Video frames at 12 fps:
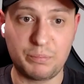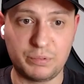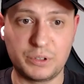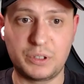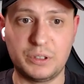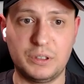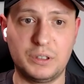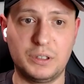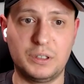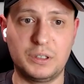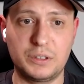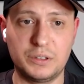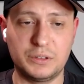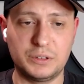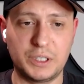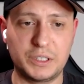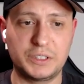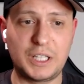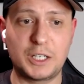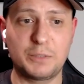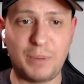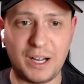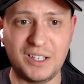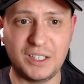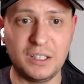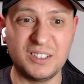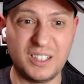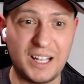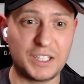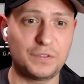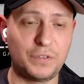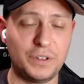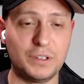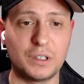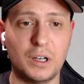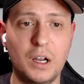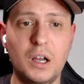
panicking. Let's think.